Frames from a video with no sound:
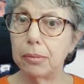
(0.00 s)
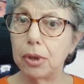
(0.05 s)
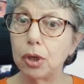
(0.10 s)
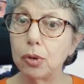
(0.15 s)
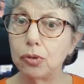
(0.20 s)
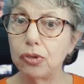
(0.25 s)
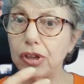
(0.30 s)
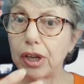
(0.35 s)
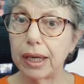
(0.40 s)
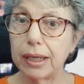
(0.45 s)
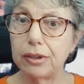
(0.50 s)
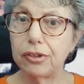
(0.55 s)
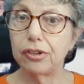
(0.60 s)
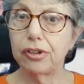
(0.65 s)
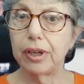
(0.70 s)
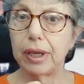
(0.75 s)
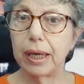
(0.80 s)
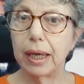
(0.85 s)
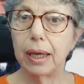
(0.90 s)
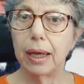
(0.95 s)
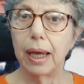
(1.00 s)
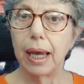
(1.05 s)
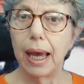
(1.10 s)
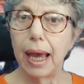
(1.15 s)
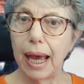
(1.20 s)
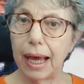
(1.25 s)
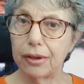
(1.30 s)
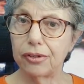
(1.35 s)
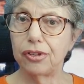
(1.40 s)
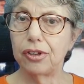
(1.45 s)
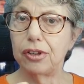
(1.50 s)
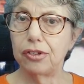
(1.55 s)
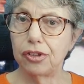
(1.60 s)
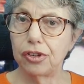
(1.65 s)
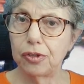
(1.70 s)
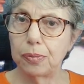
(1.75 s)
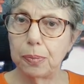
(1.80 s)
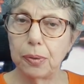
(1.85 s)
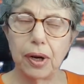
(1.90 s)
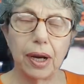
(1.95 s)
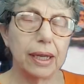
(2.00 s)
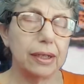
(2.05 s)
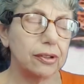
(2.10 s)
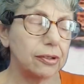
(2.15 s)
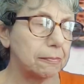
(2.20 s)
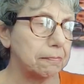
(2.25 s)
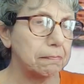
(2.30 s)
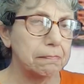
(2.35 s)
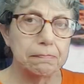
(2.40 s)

mutating as it spread,